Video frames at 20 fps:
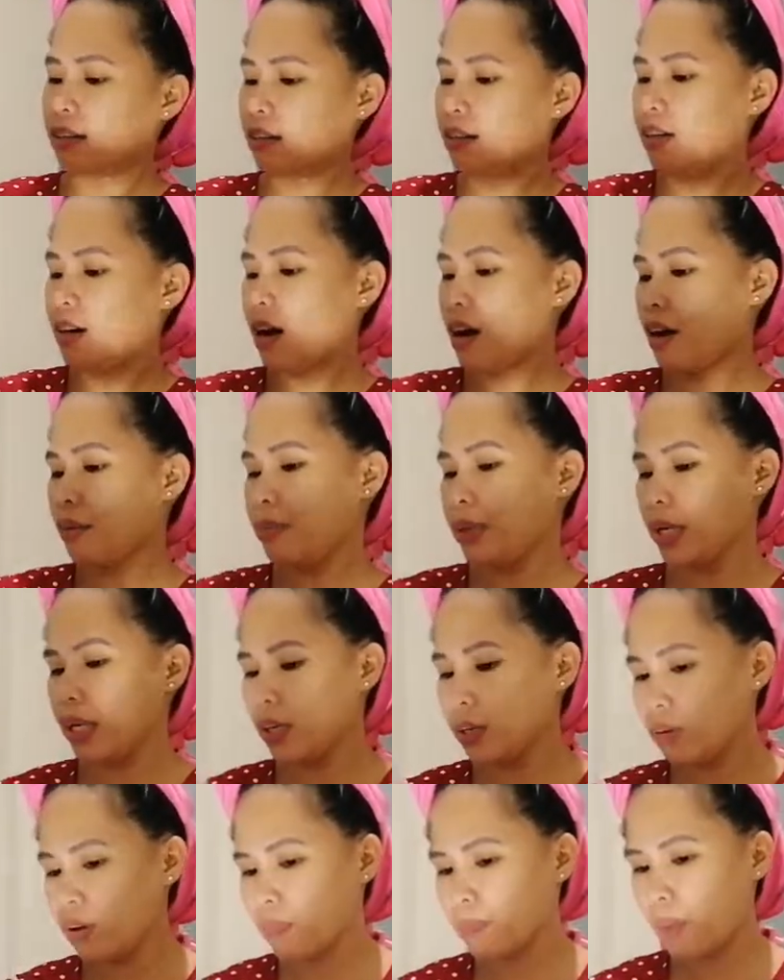
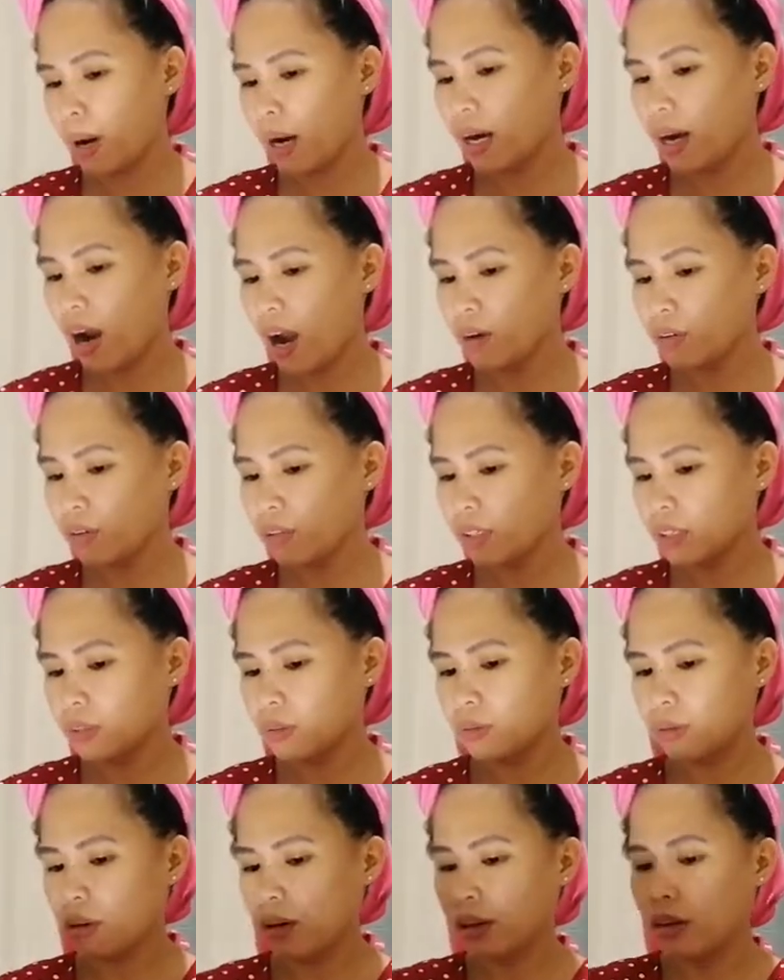grabe yung pagkaano
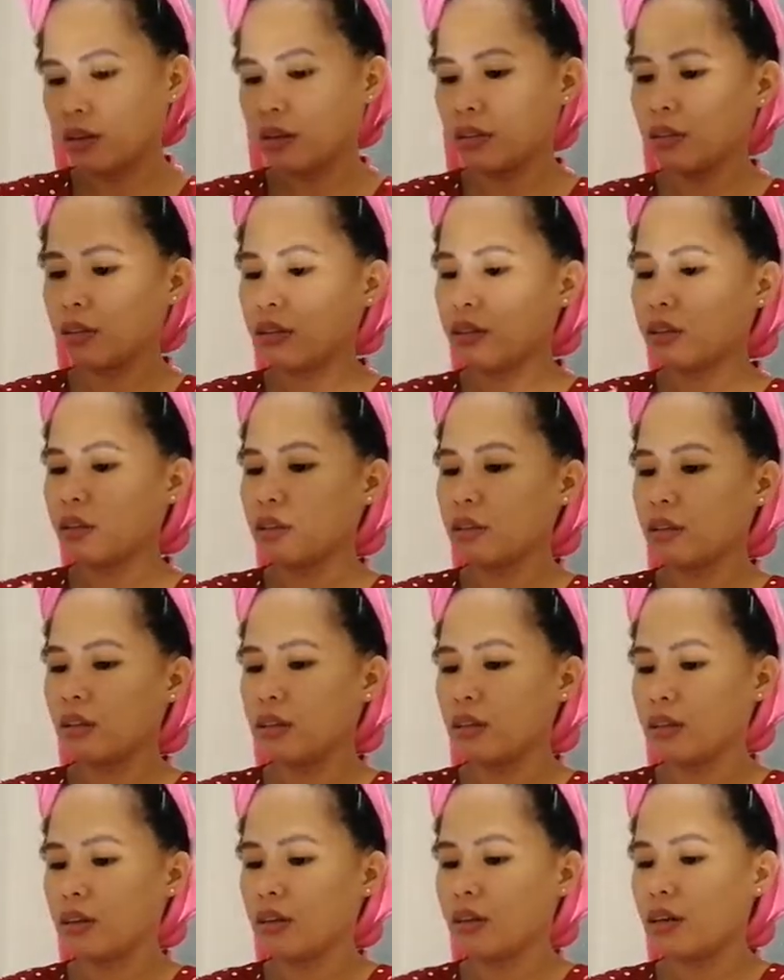nito ah.
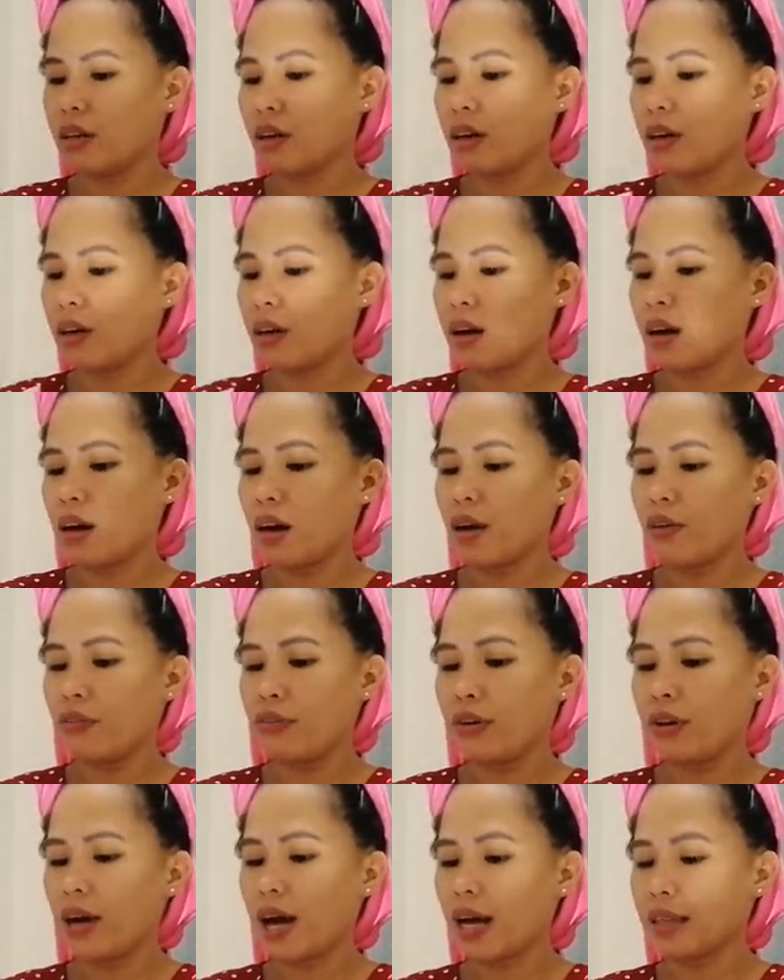I
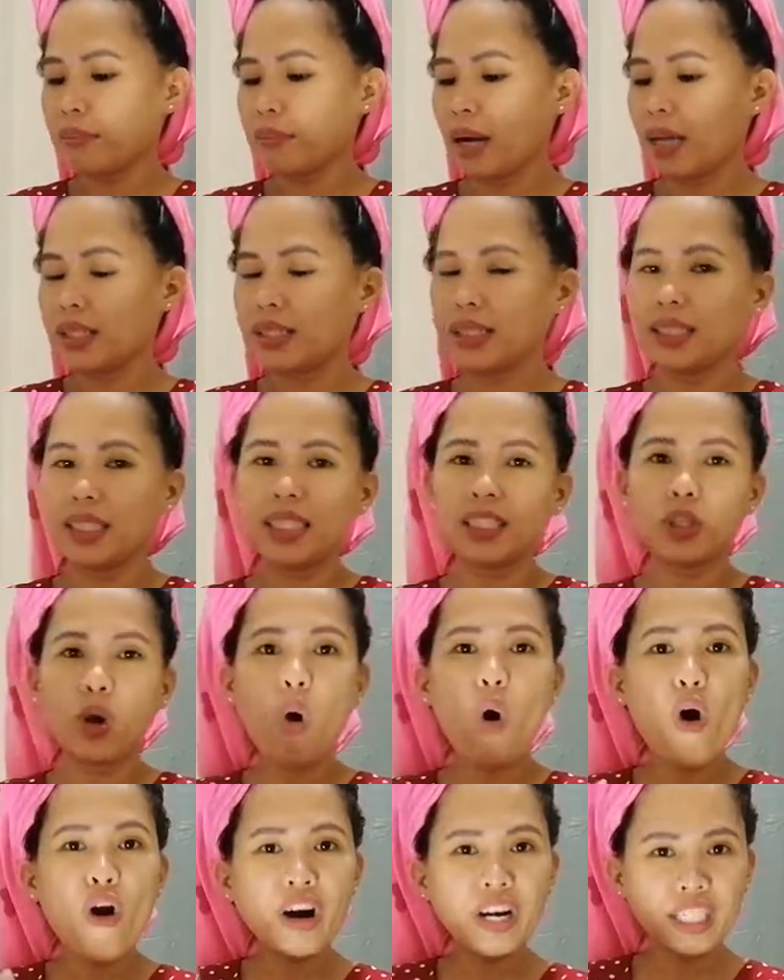forgot my
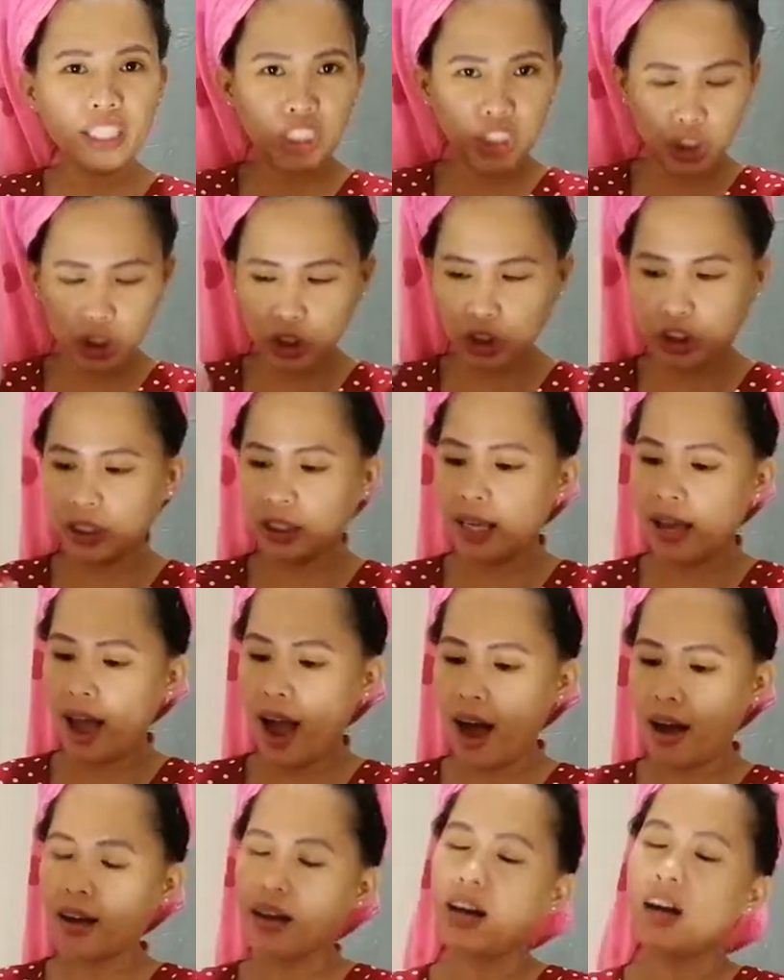scissors.
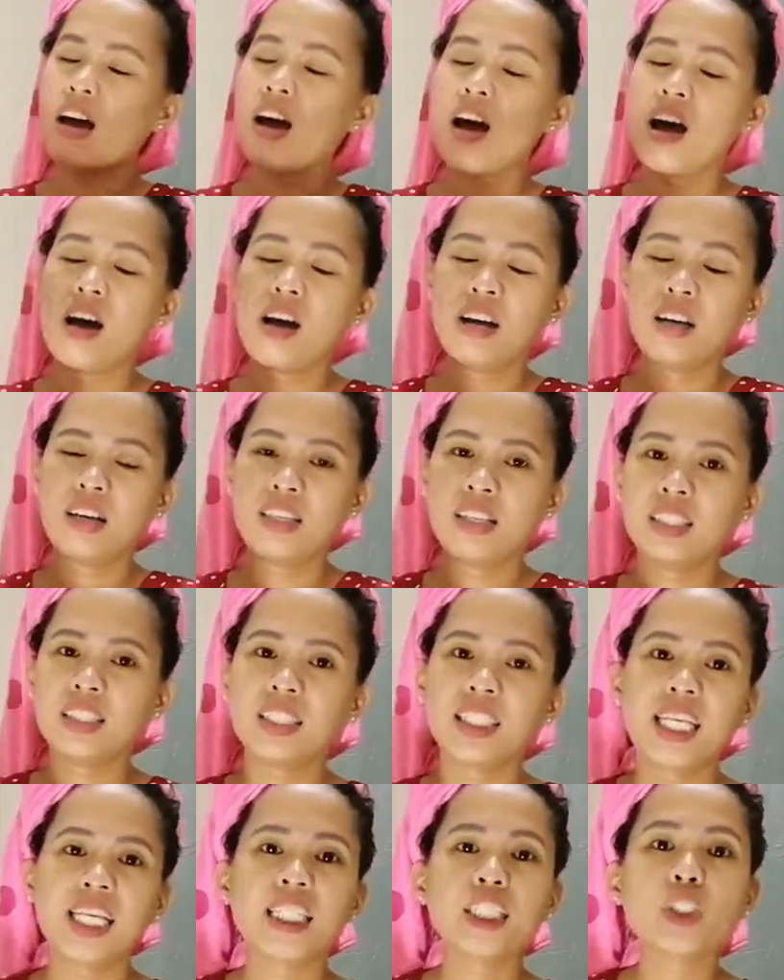Yeah.
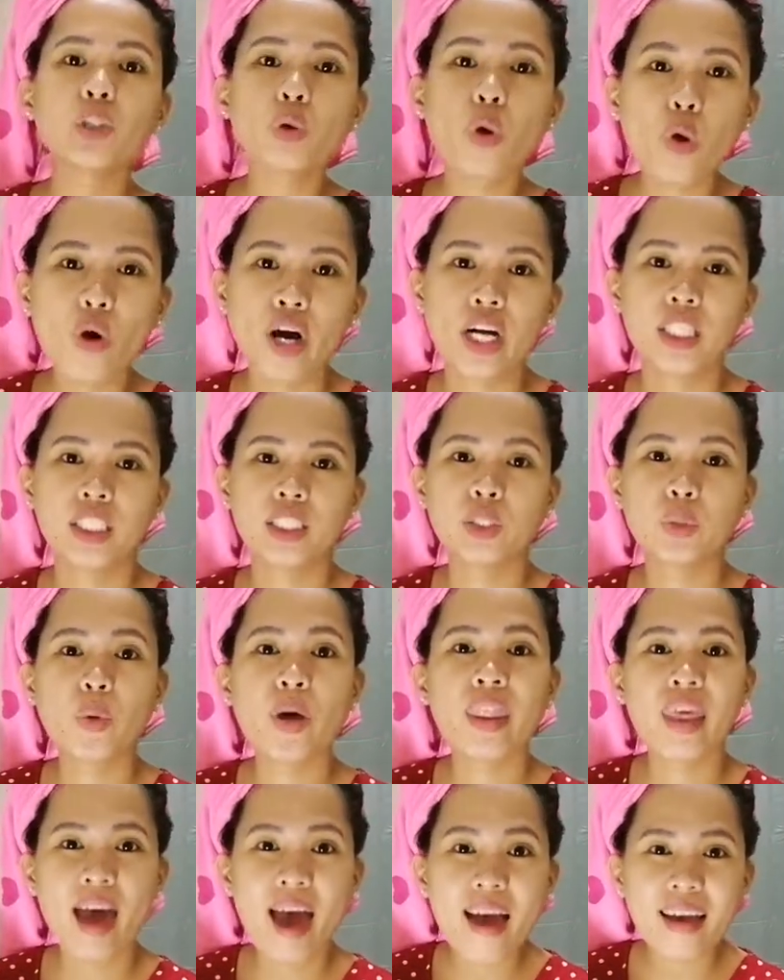Scissors
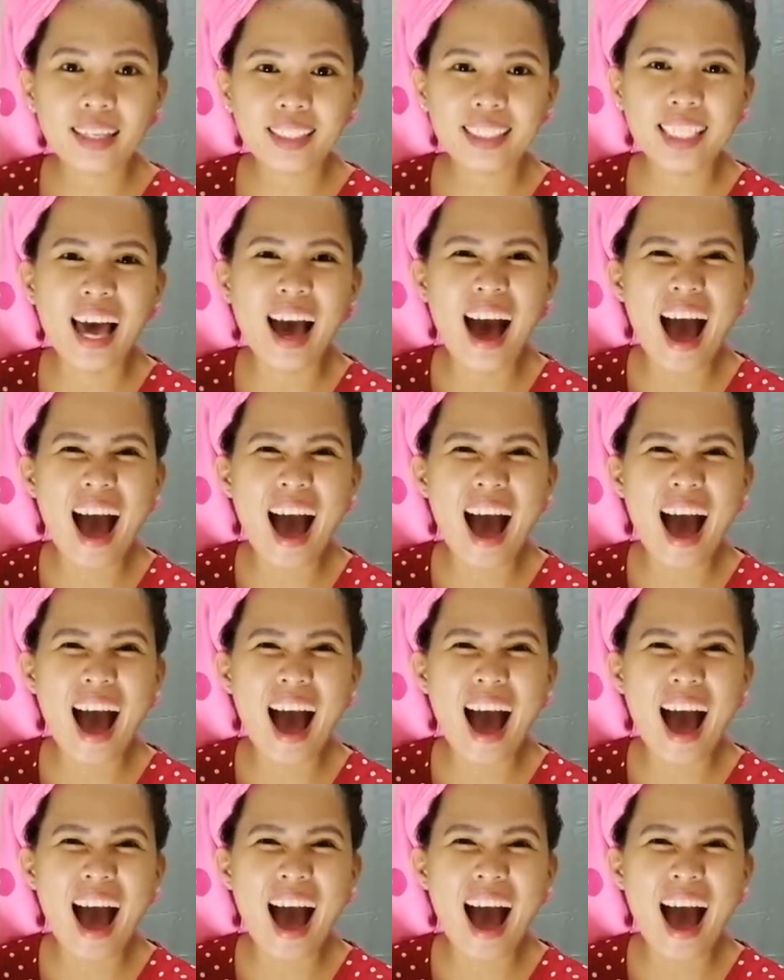with S.